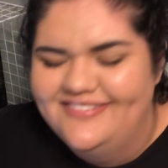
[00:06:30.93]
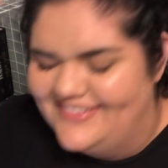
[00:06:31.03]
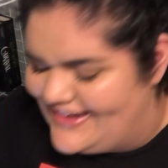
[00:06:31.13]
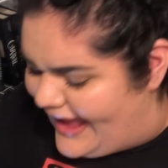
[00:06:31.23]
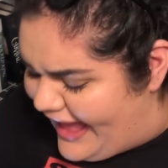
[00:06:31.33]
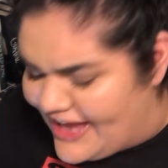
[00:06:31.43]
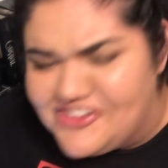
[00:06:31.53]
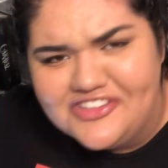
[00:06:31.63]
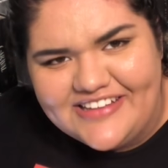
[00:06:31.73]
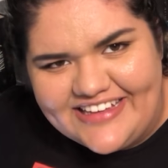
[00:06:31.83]
and
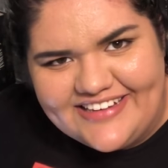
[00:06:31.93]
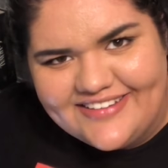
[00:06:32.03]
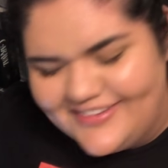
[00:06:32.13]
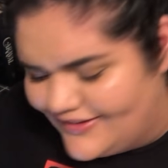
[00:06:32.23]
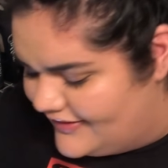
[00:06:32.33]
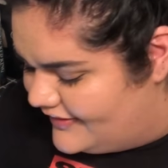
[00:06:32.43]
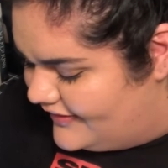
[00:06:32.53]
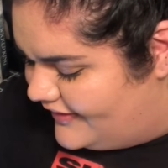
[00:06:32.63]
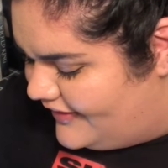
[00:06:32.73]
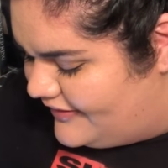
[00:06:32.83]
Ashlyn?
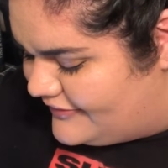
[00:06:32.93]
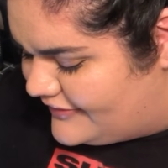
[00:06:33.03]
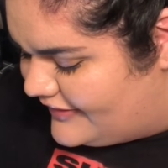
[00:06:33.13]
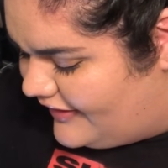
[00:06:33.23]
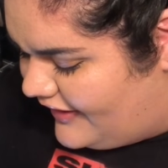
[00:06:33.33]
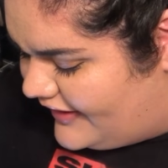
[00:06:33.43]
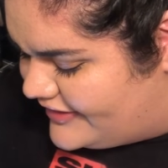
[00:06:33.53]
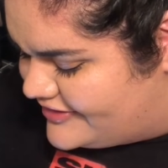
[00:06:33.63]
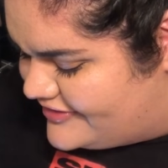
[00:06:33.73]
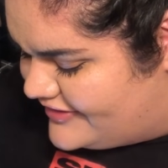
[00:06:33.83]
Oh
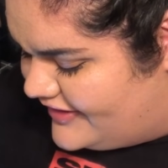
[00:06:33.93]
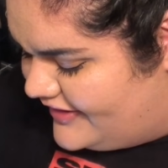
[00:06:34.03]
gosh.